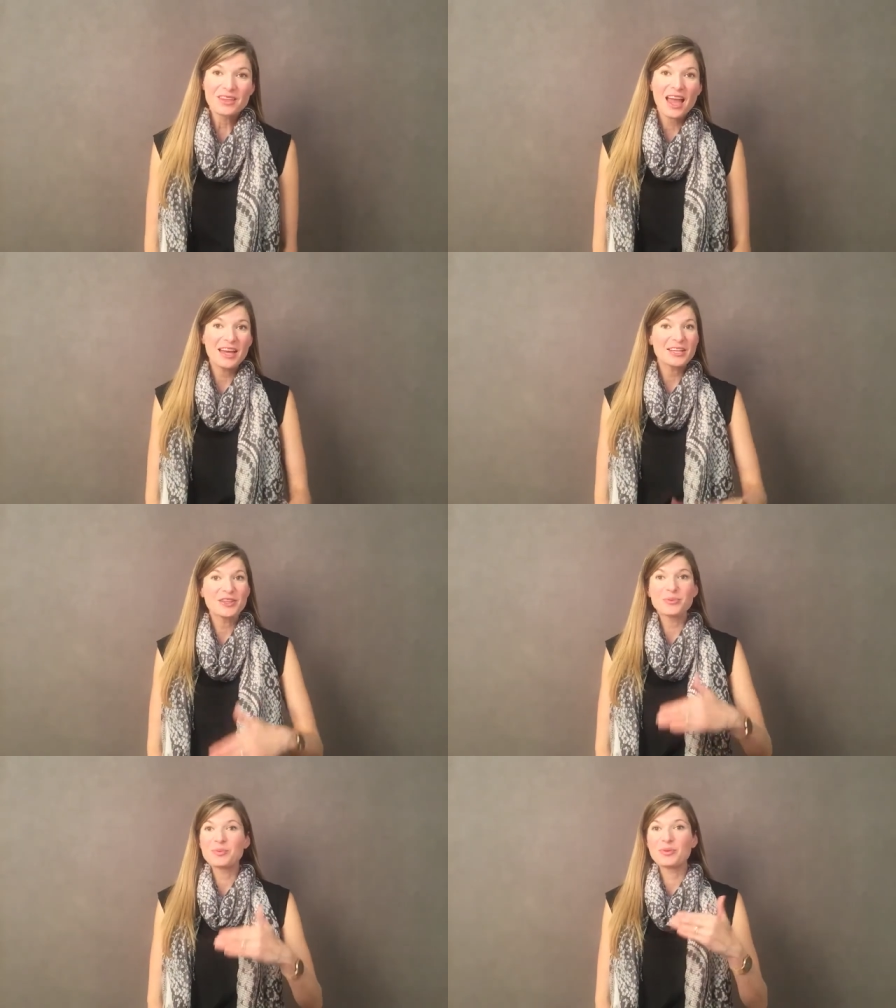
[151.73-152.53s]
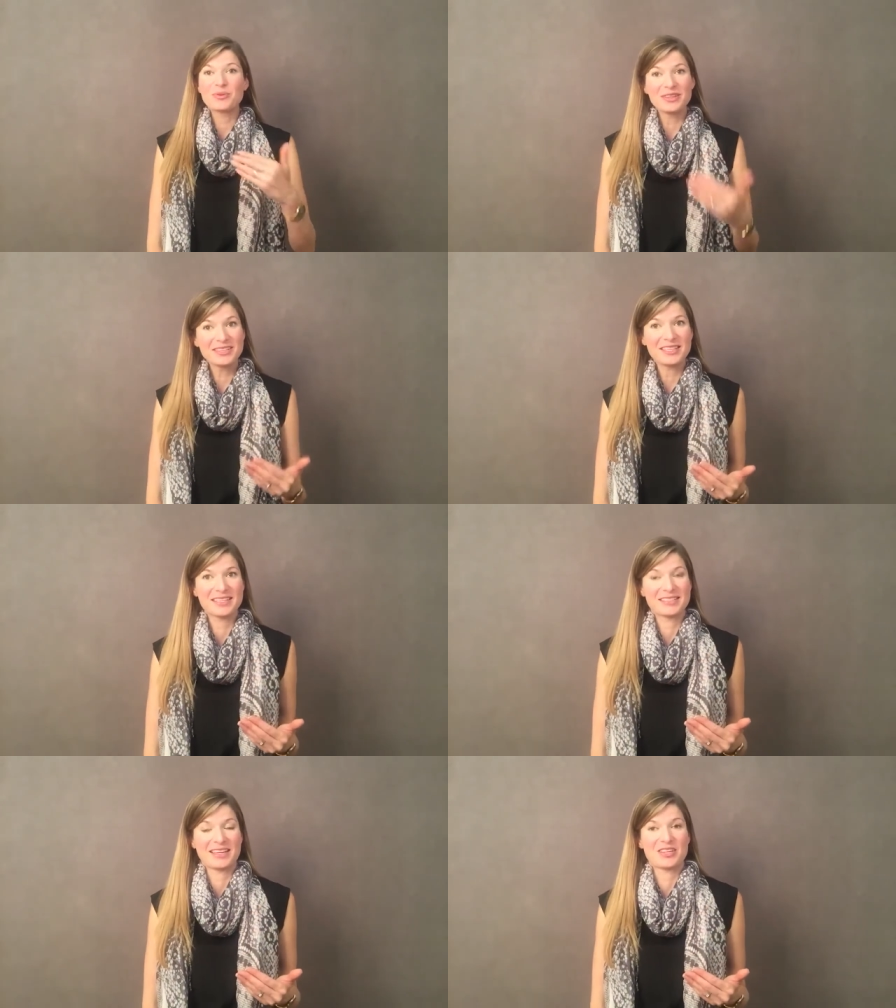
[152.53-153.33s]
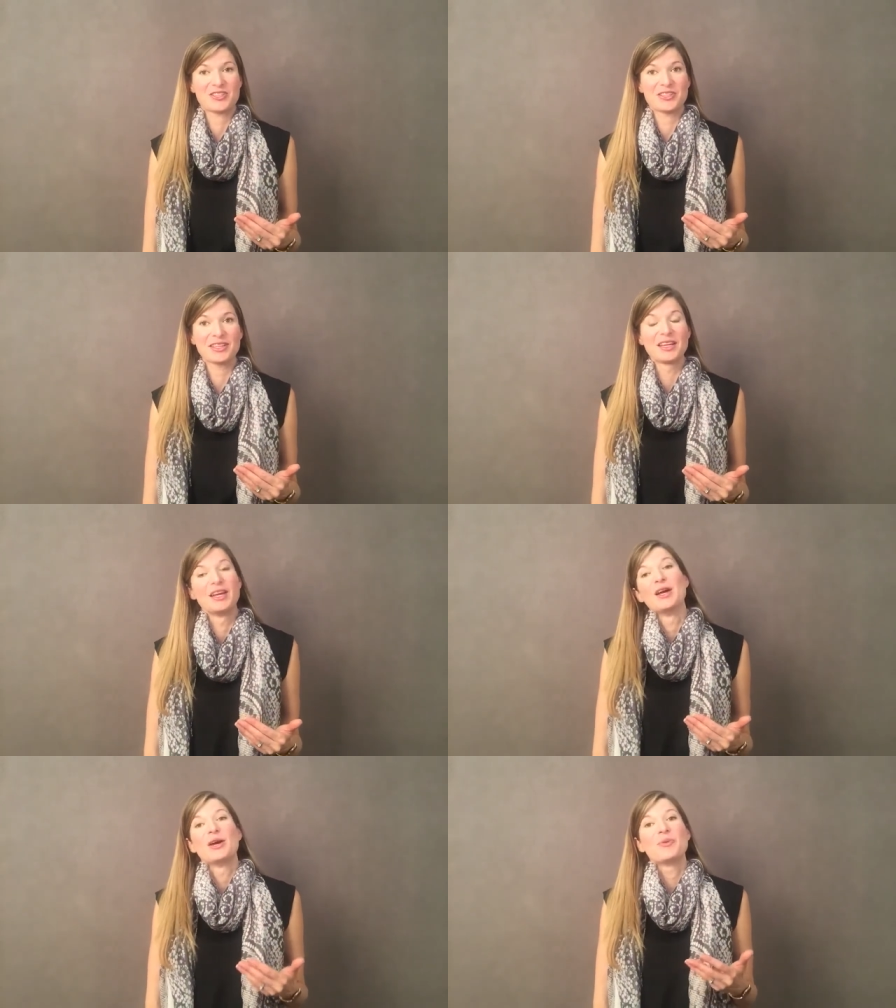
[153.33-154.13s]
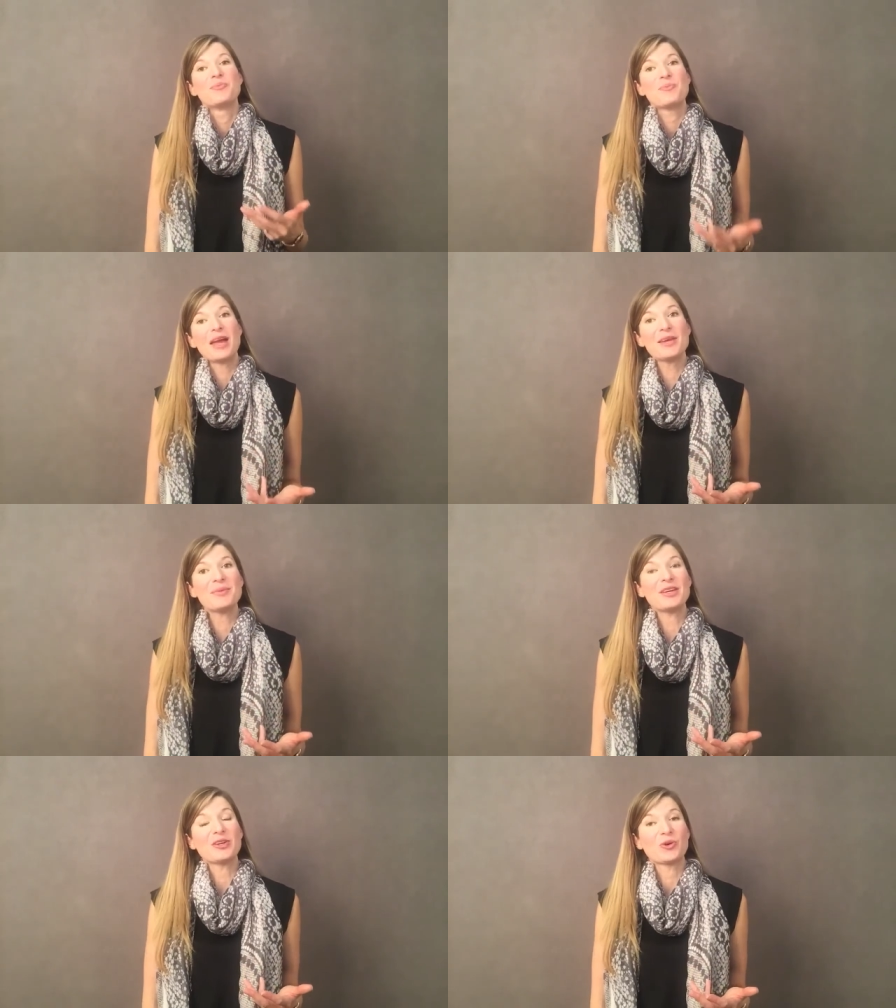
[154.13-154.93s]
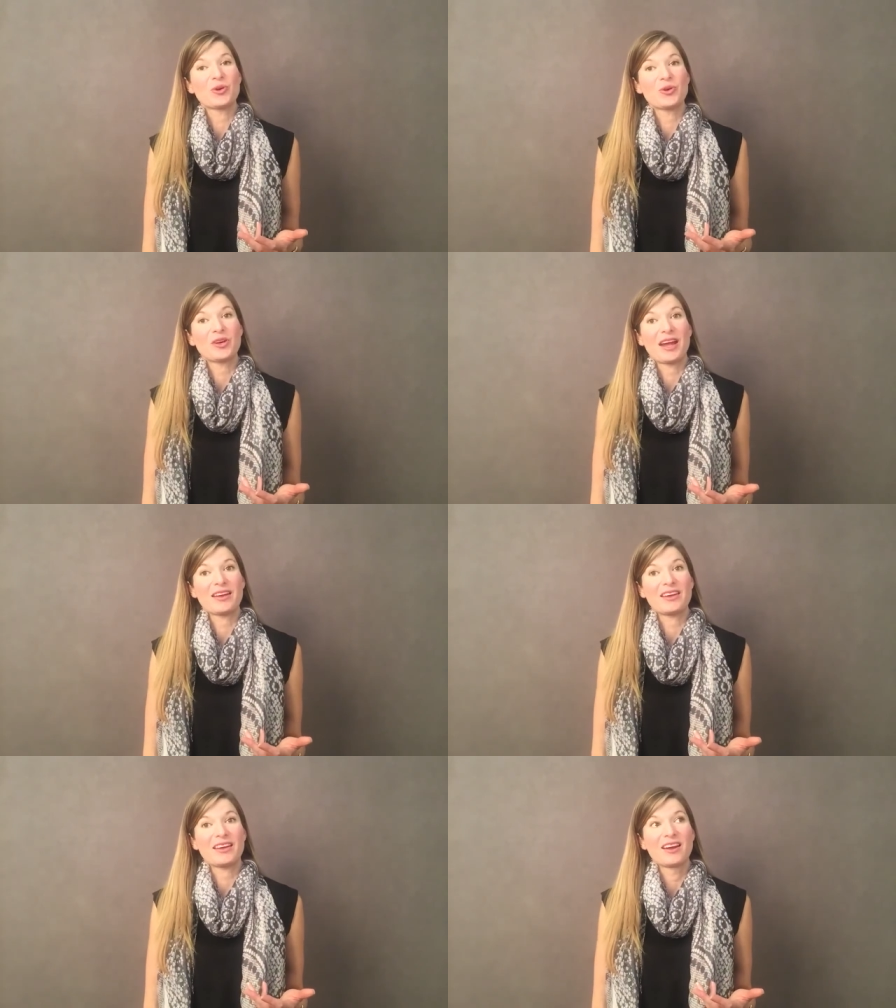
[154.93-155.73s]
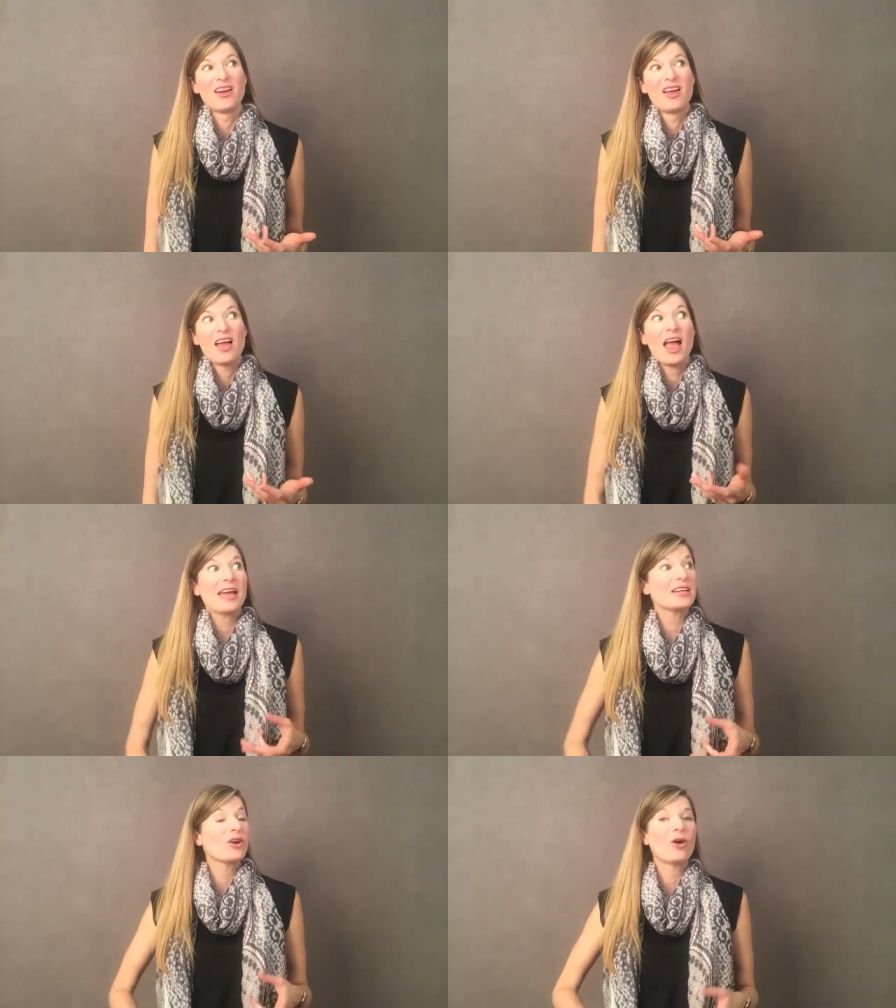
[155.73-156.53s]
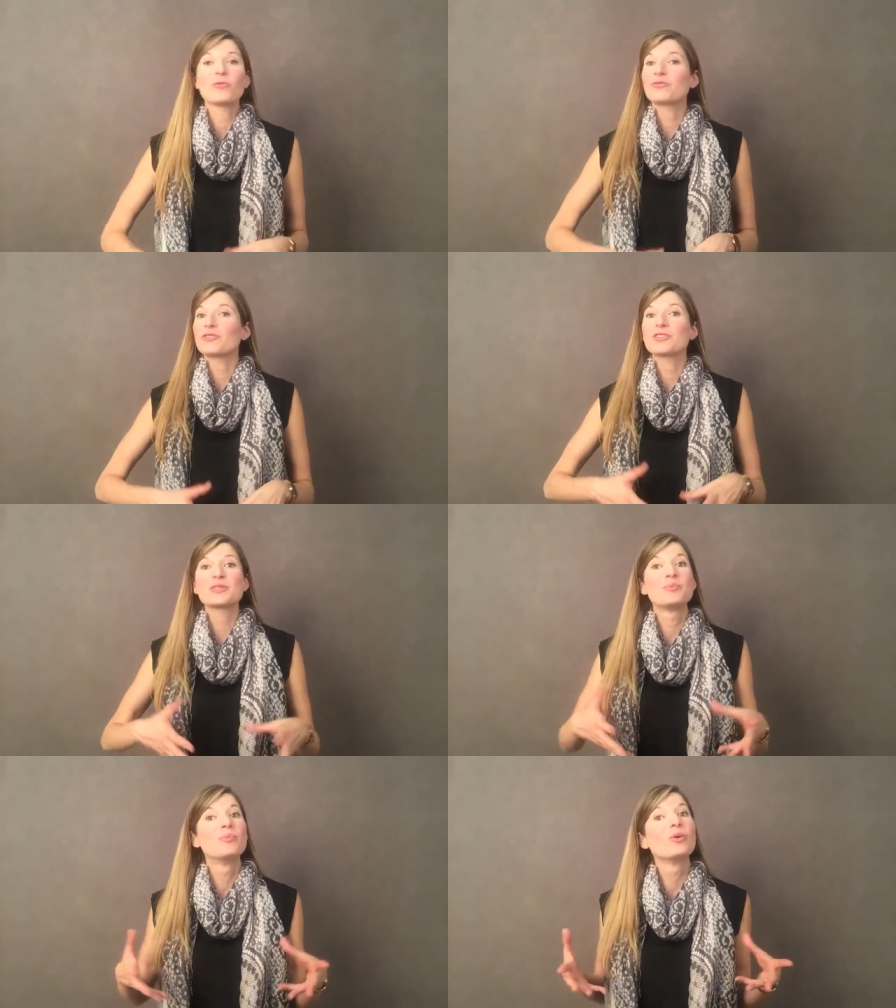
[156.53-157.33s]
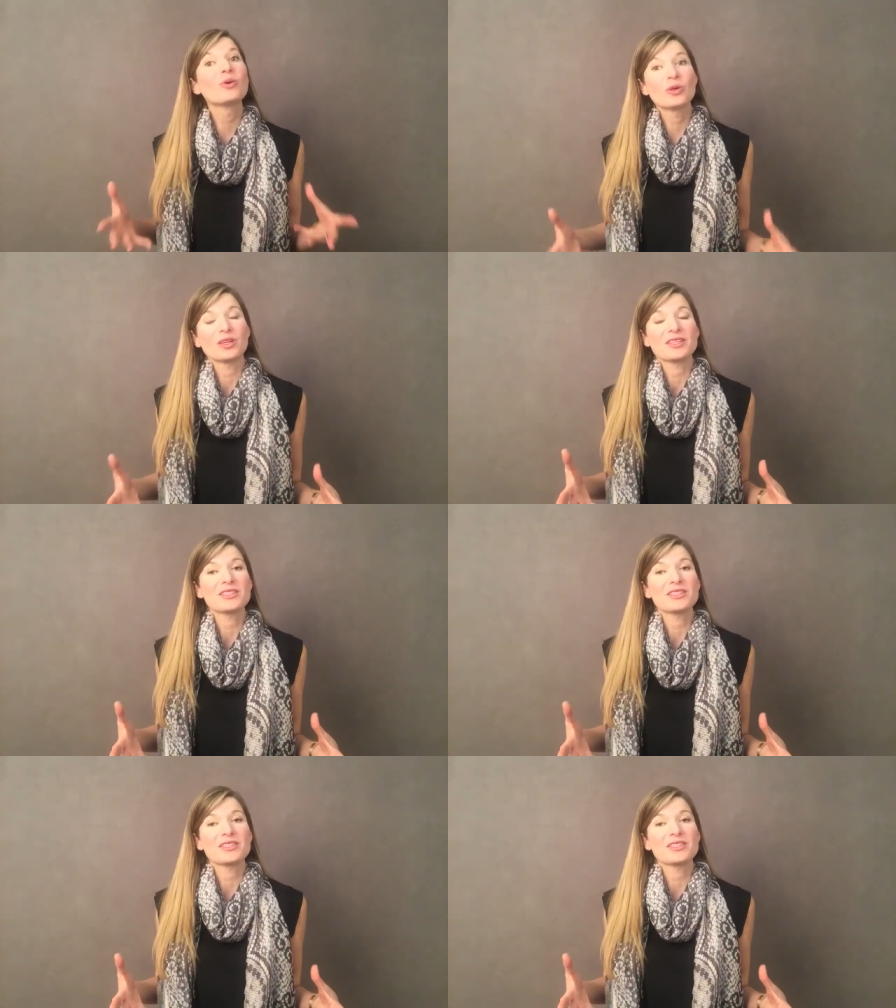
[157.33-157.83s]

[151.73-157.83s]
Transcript: And in the printing section, maybe you're creating a conference booklet.